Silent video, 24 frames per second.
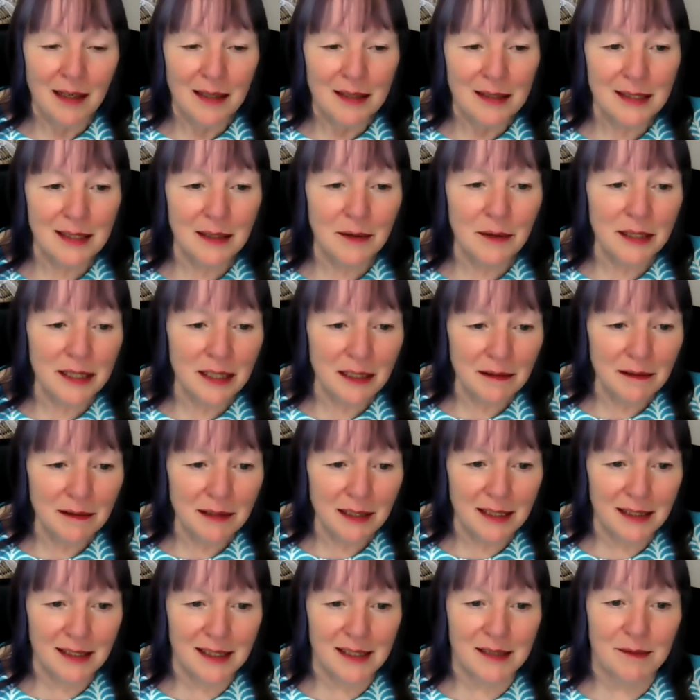So I don't
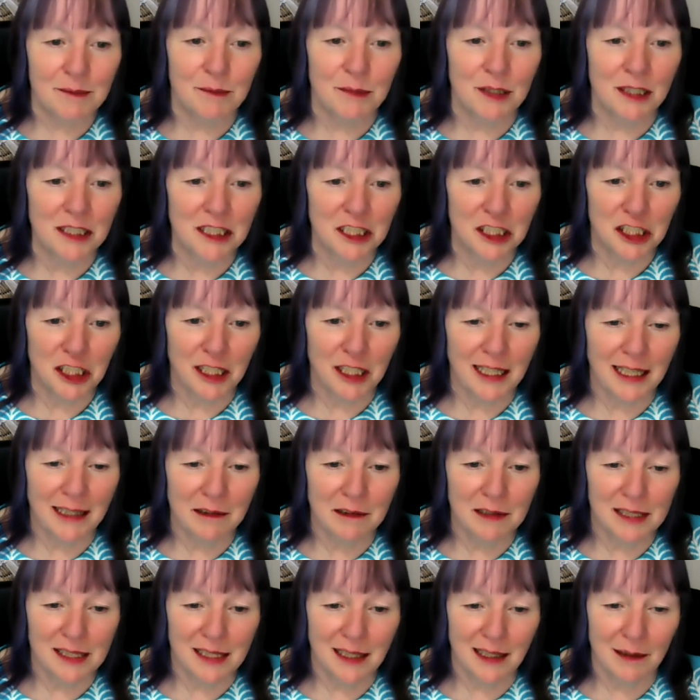think there's much
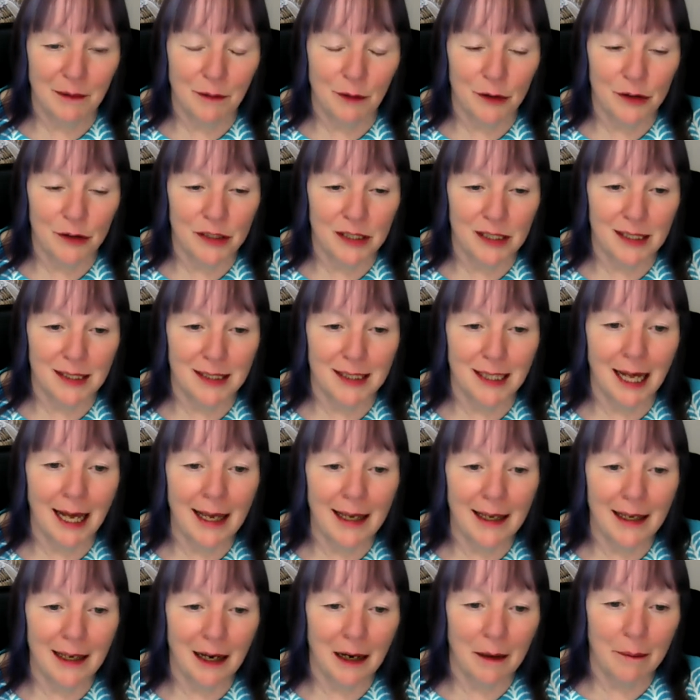else I want to
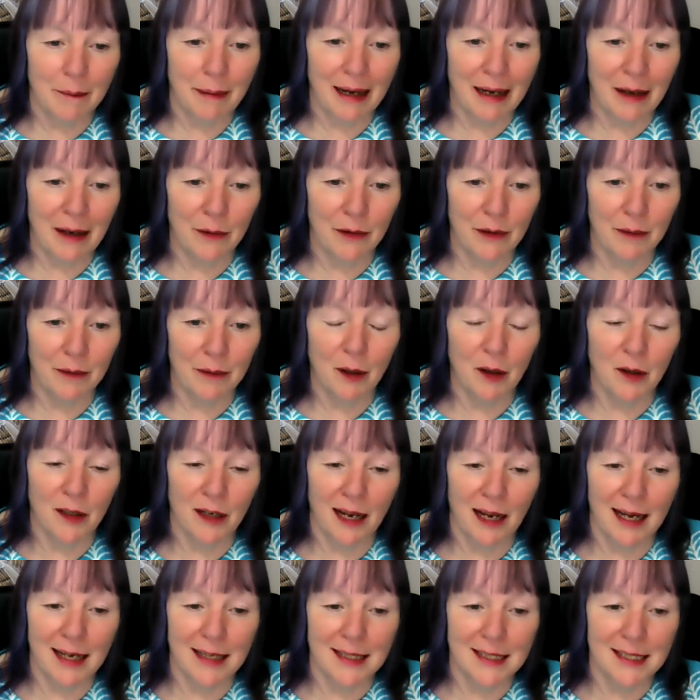say about the
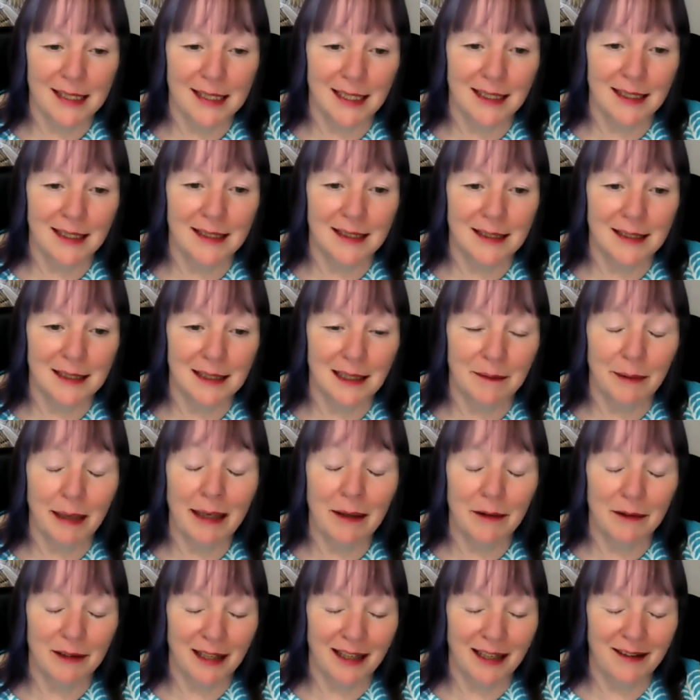podcast. It's
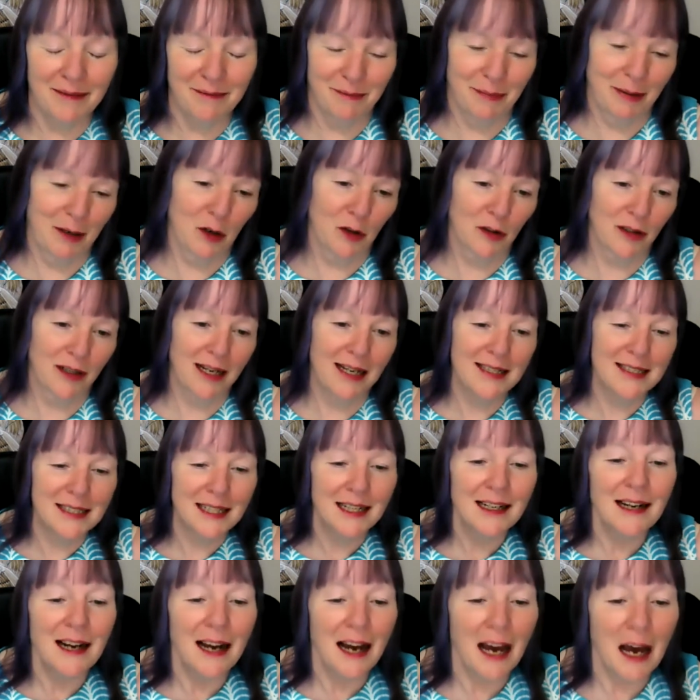about the podcast,
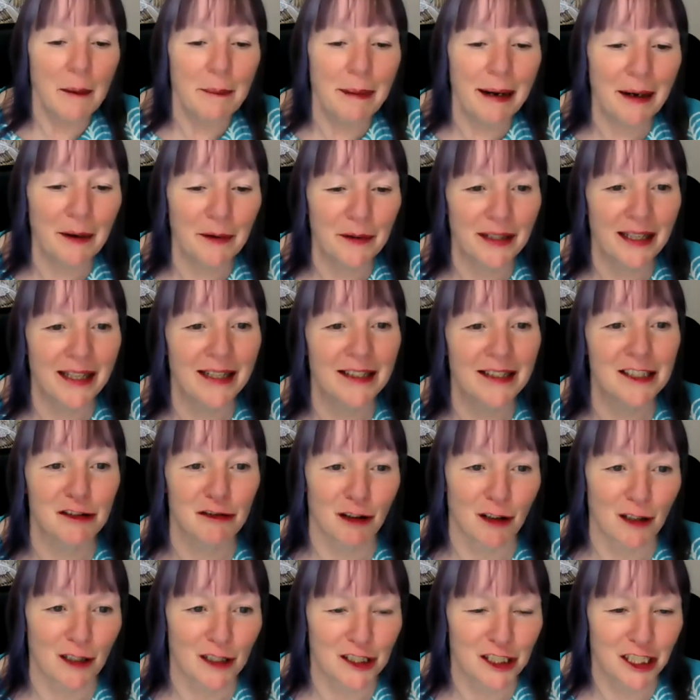about the
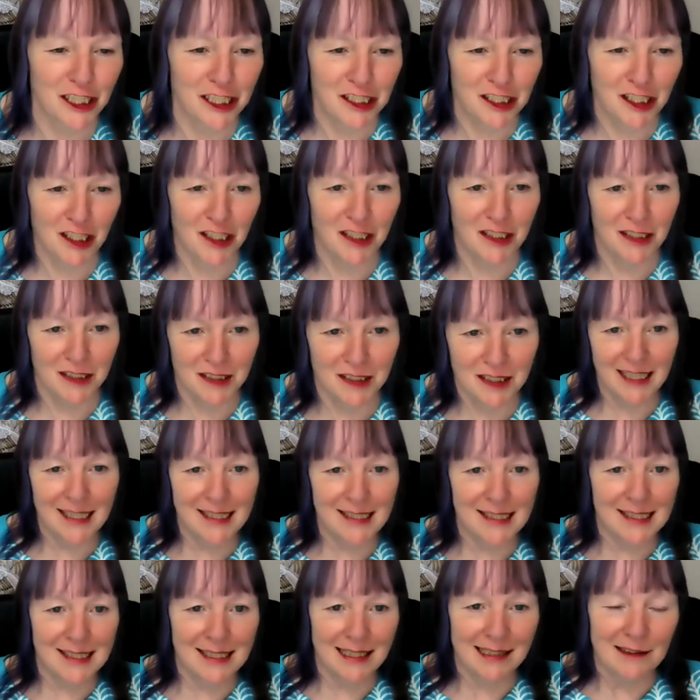astrology chart
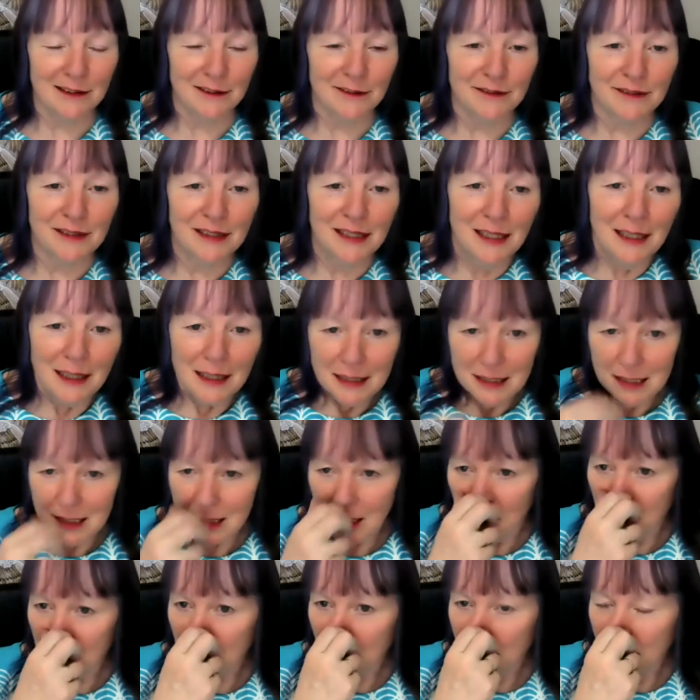itself.
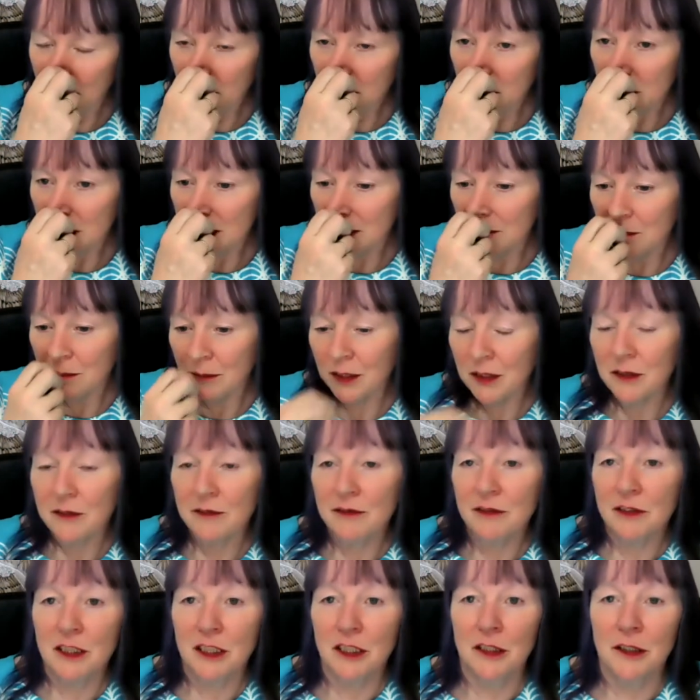So I want to
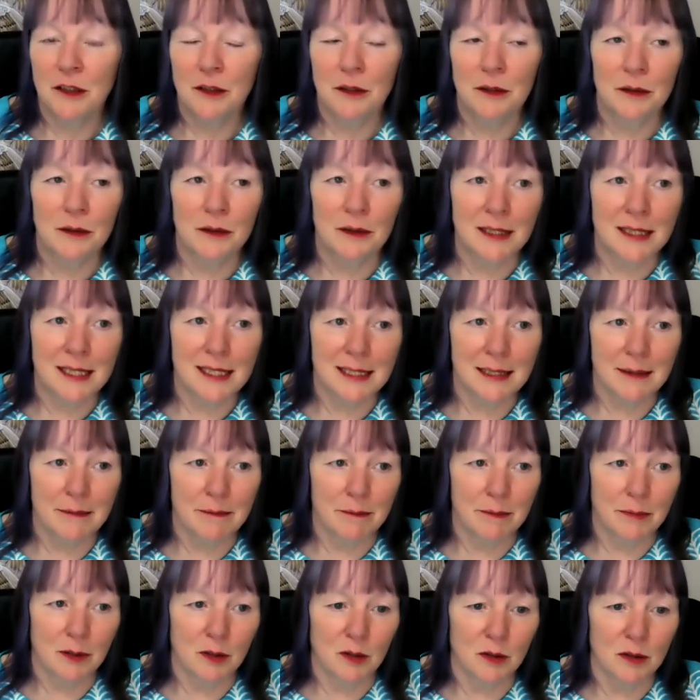move to the
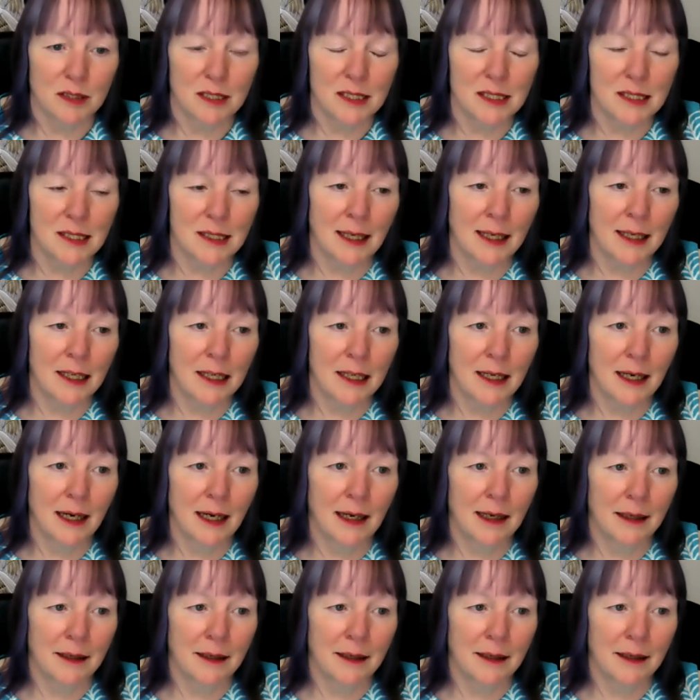symbols, the